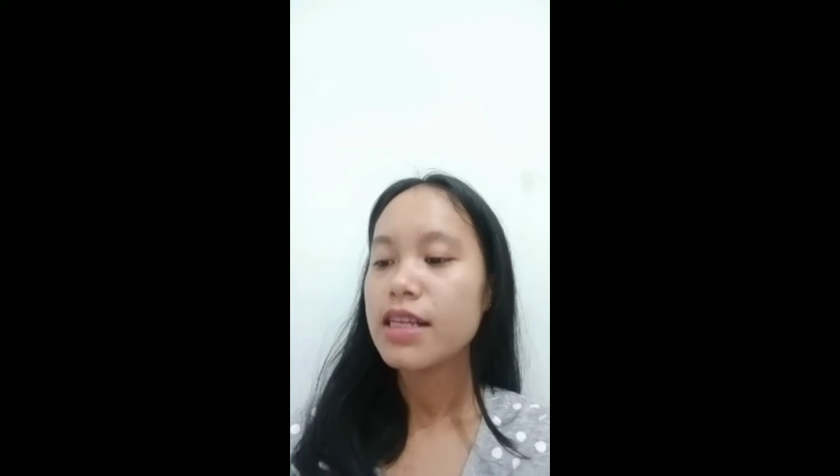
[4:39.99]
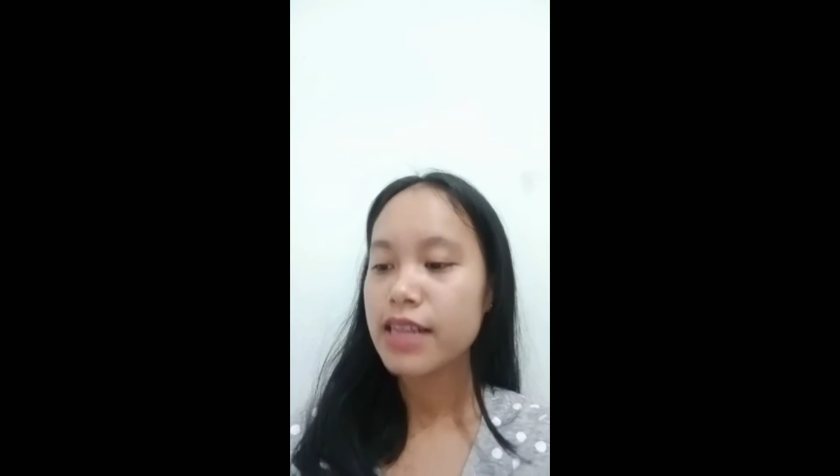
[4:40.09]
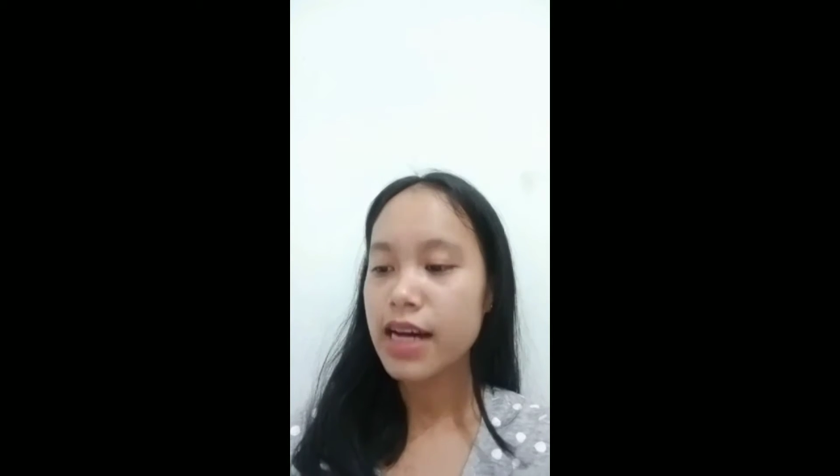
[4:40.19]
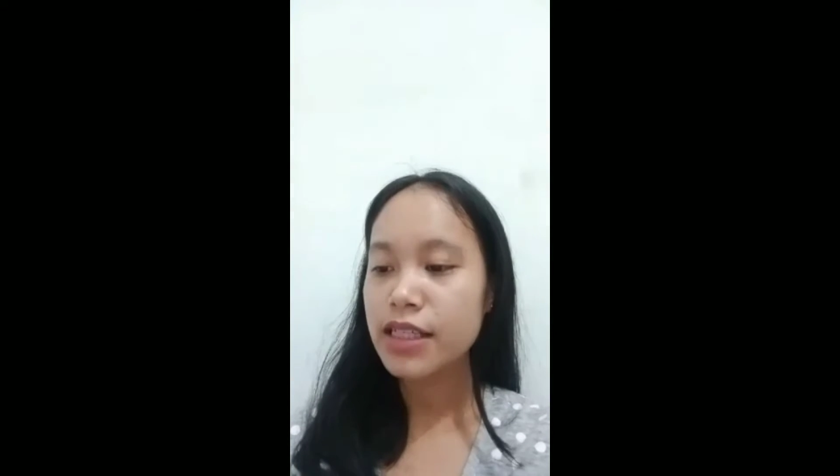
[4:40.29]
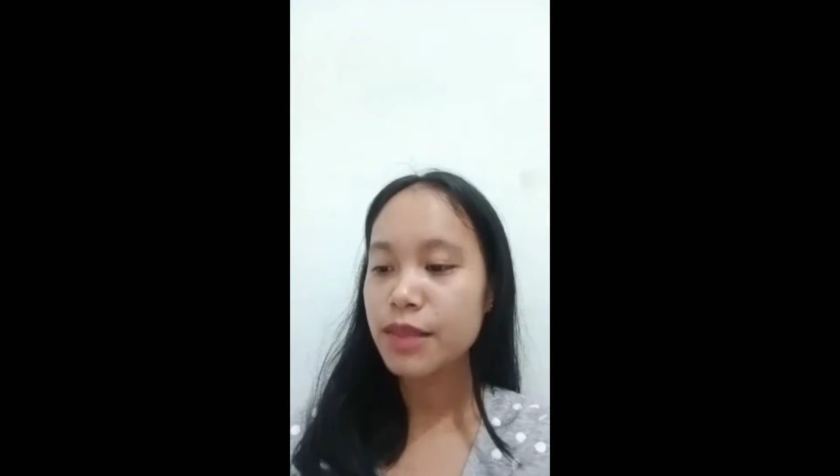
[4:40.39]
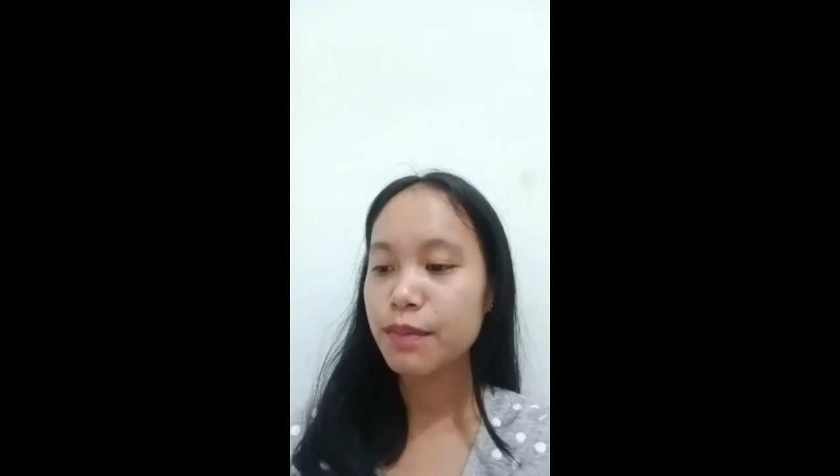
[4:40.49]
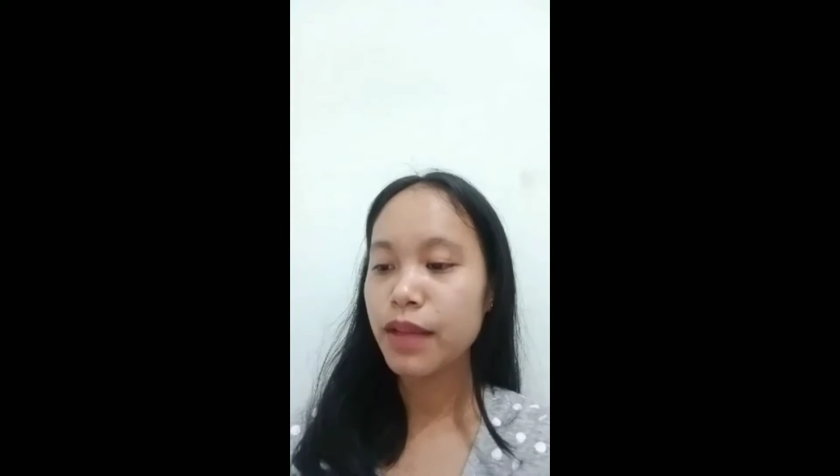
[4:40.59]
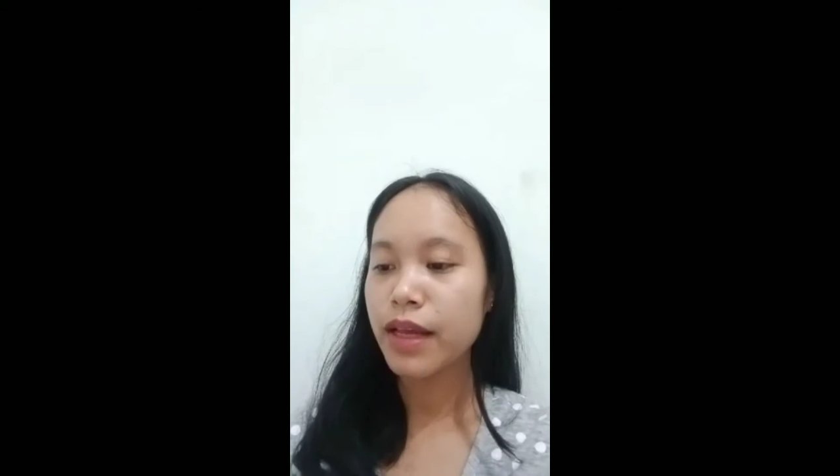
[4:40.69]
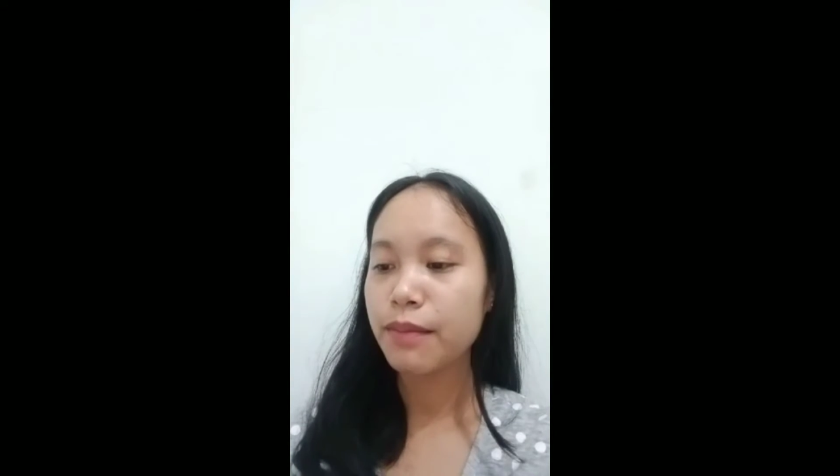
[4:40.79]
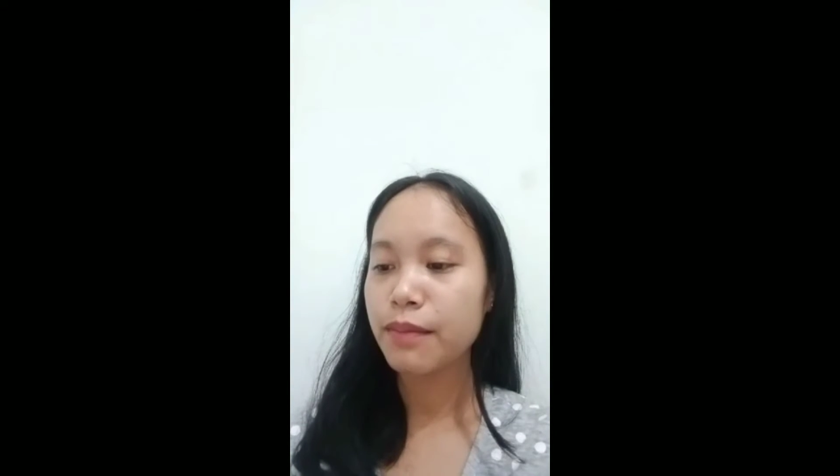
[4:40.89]
does
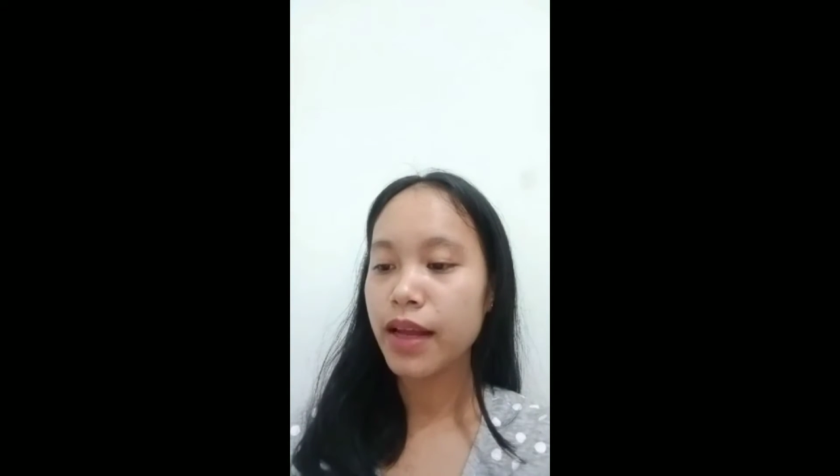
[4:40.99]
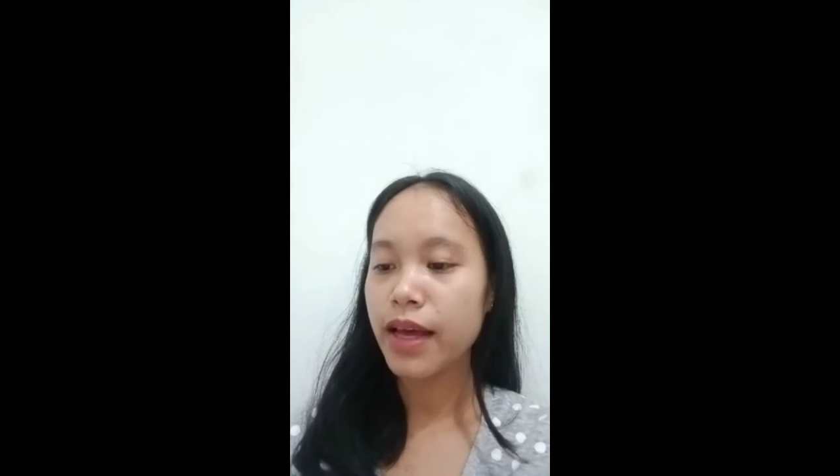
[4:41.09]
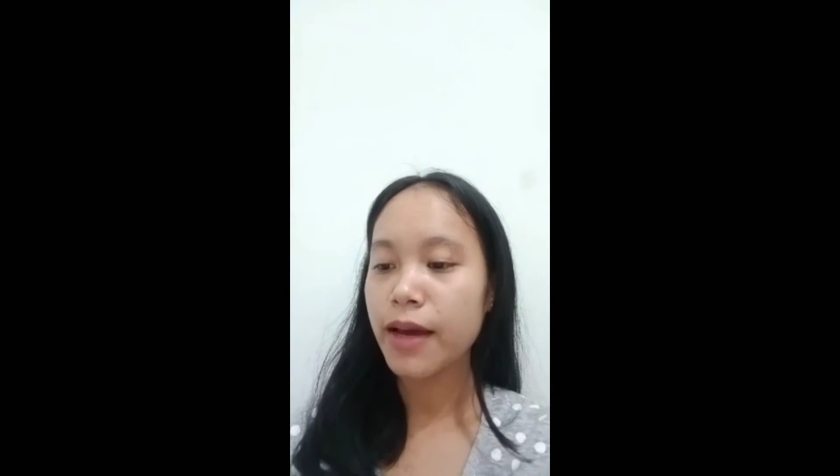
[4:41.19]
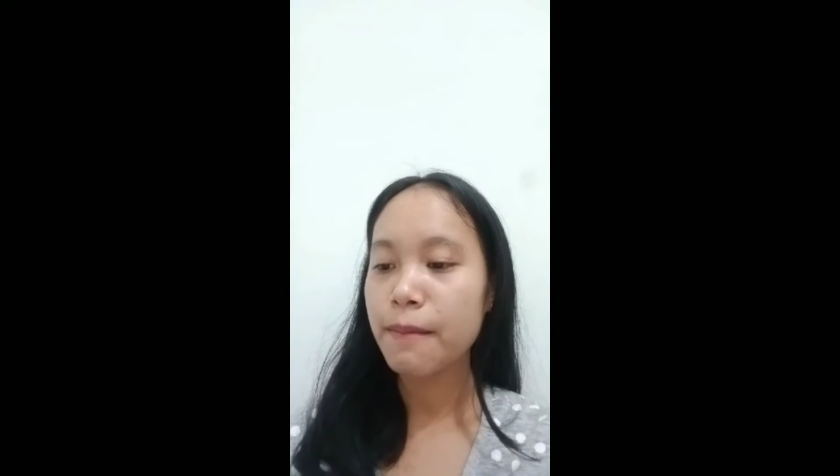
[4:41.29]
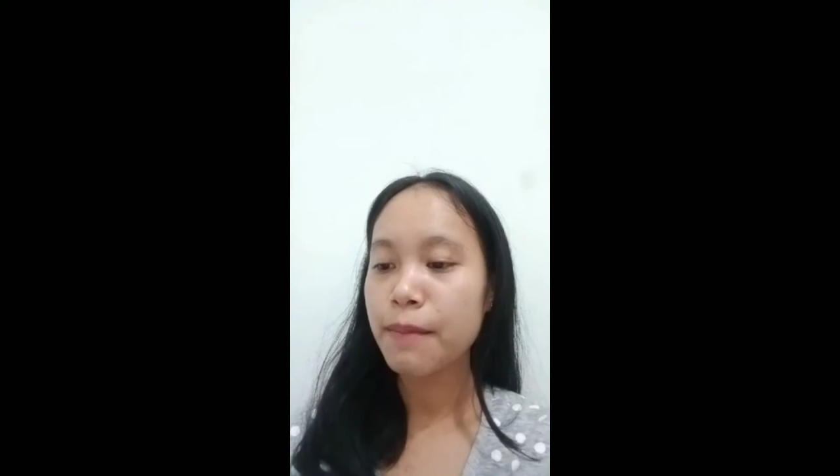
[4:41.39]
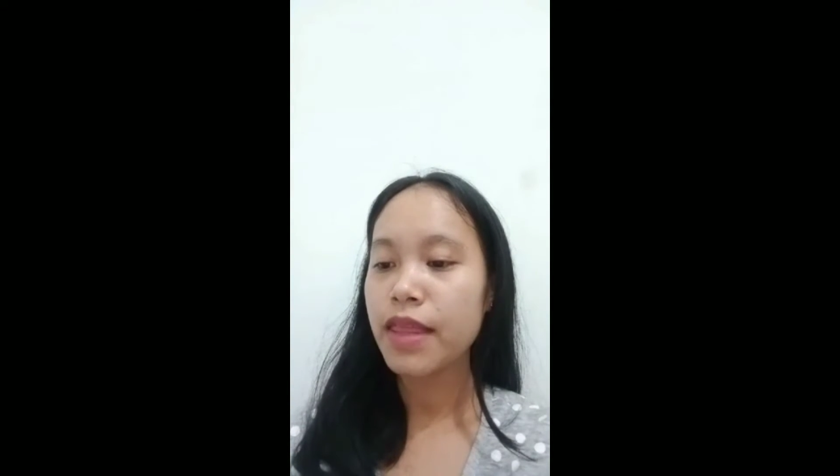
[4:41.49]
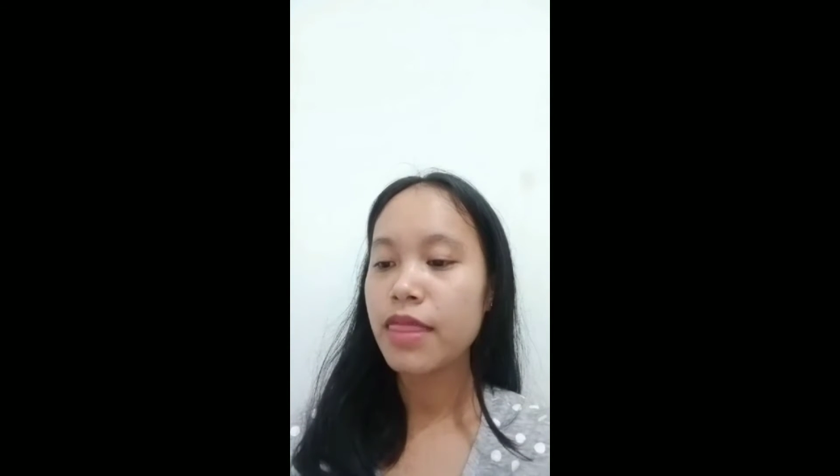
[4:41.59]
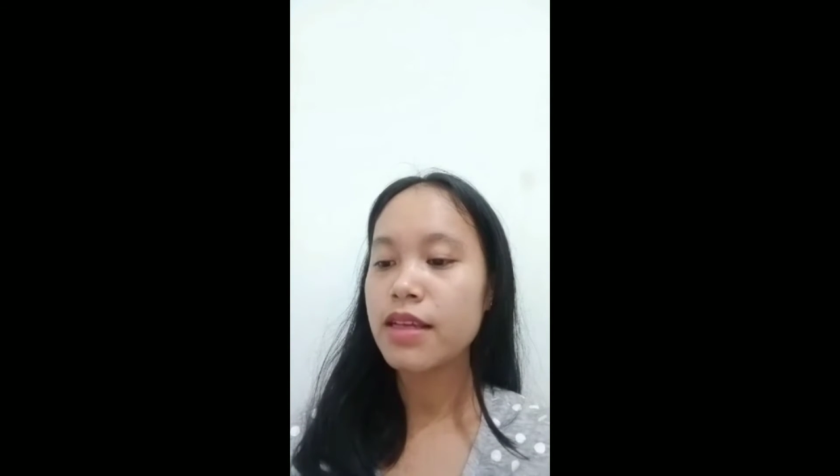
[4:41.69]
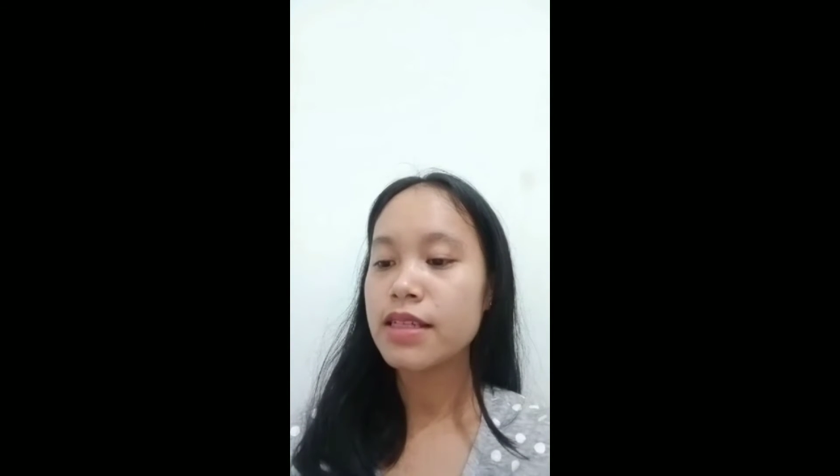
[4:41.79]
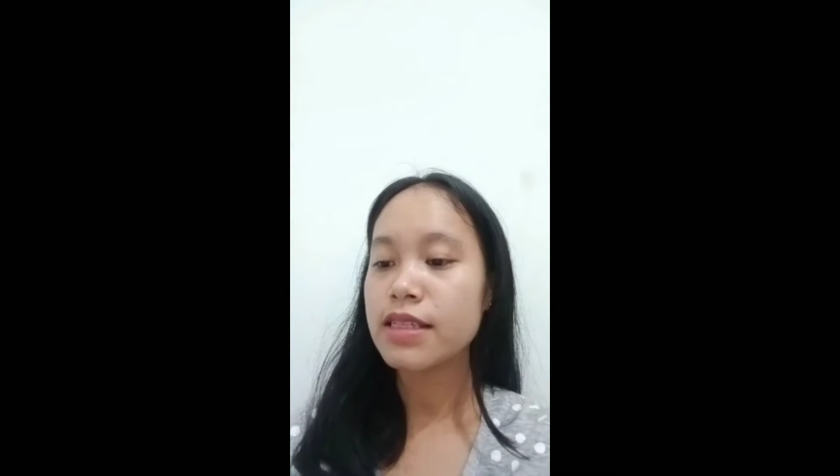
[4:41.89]
blank blank
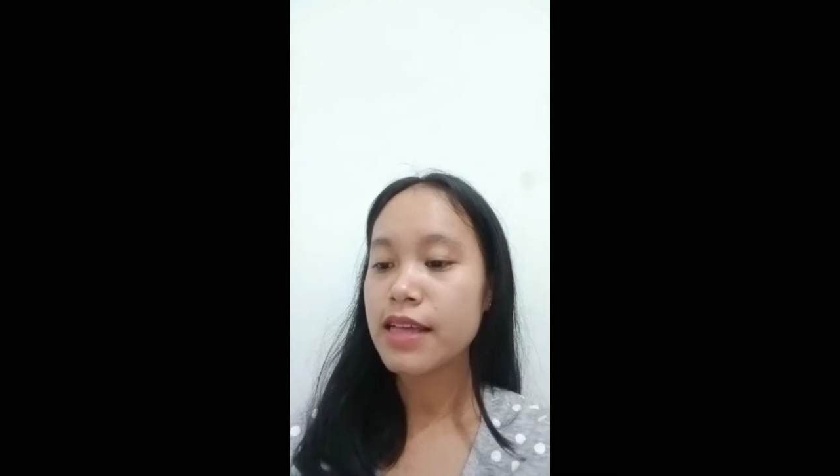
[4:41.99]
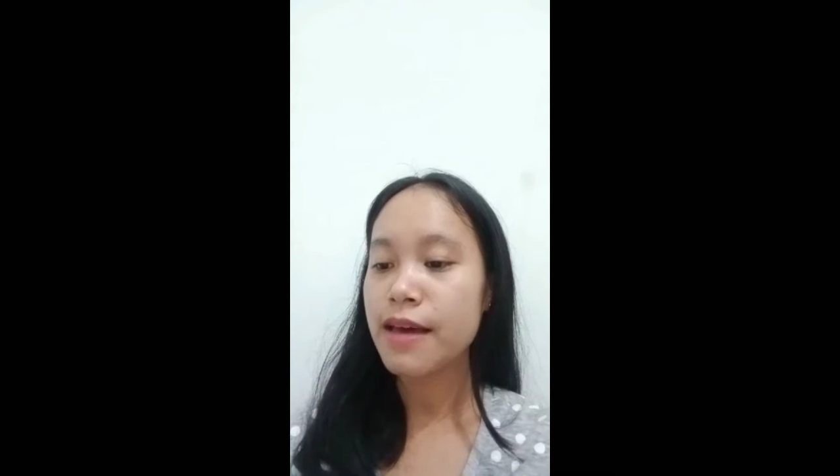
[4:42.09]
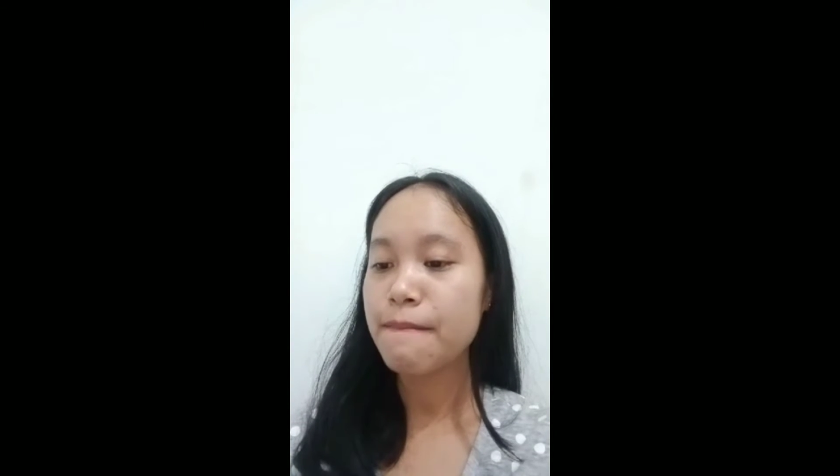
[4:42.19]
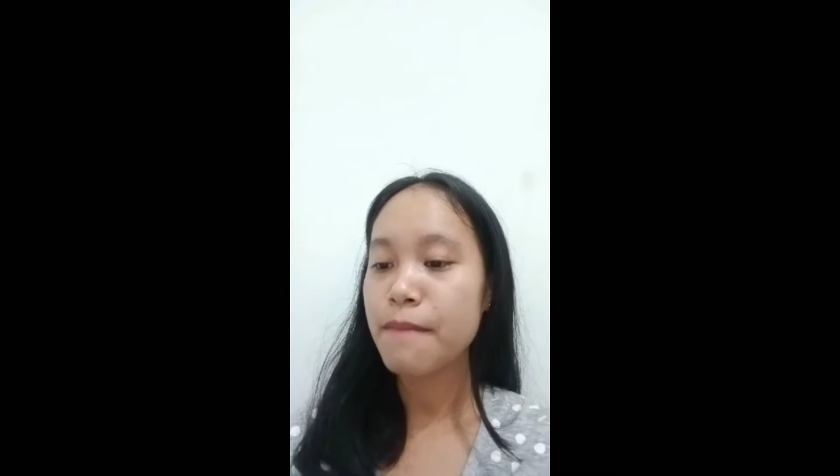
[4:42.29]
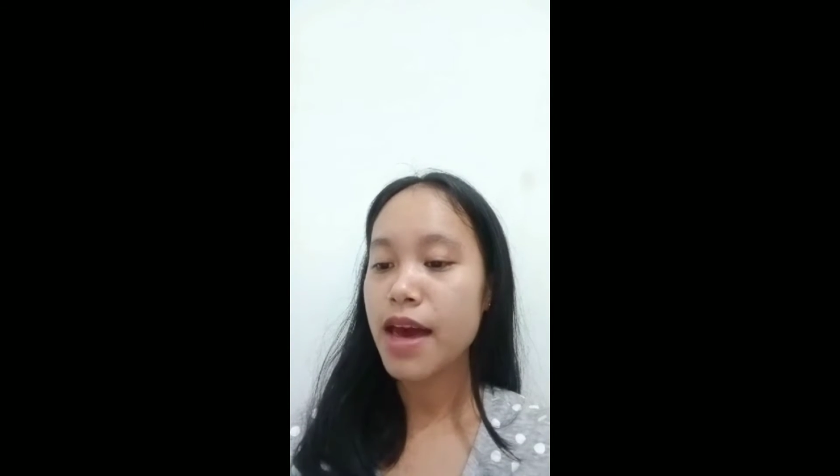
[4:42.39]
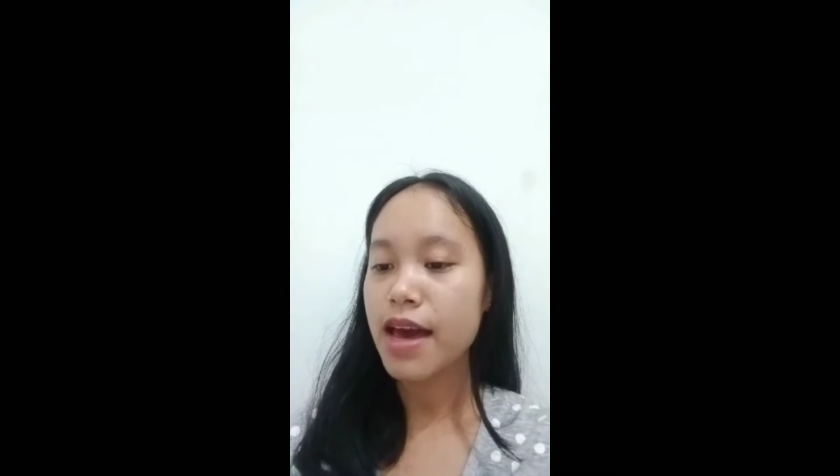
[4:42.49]
mean the same